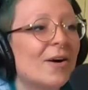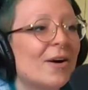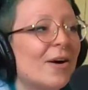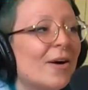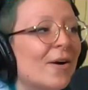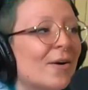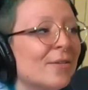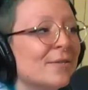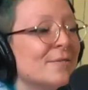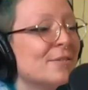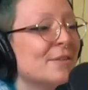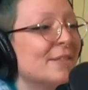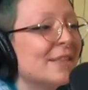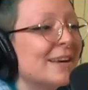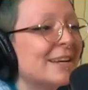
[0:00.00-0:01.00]
All of the
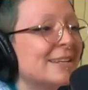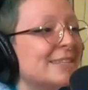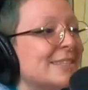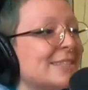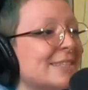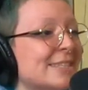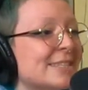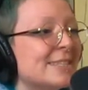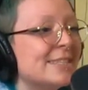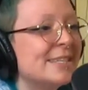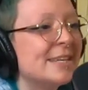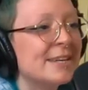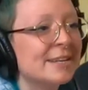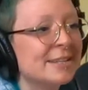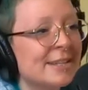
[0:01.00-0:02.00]
like
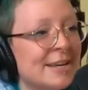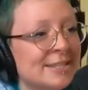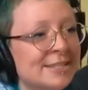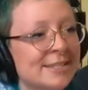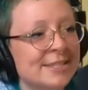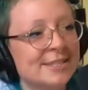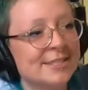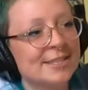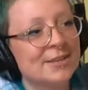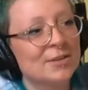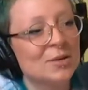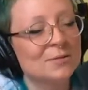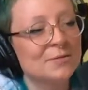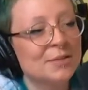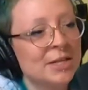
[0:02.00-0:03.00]
Disney classics that are
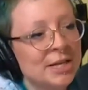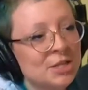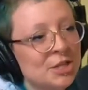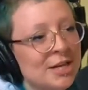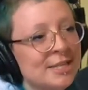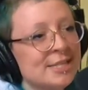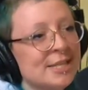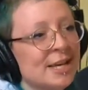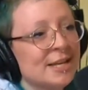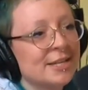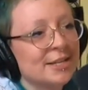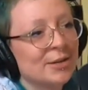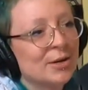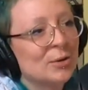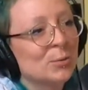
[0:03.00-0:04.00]
on VHS, I
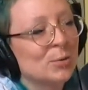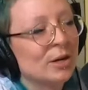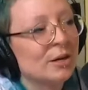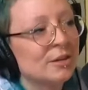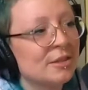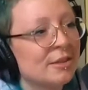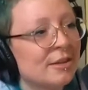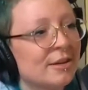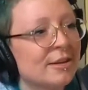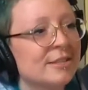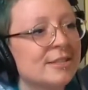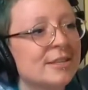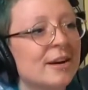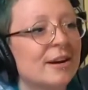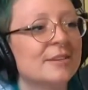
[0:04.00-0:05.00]
hear are worth a
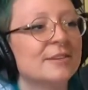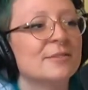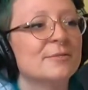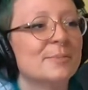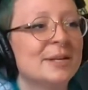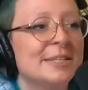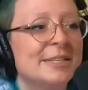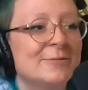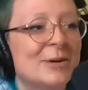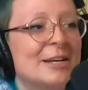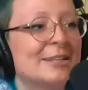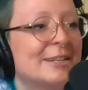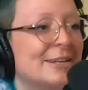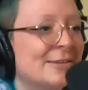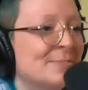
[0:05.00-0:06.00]
ton of money right
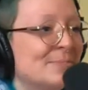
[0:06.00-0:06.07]
now.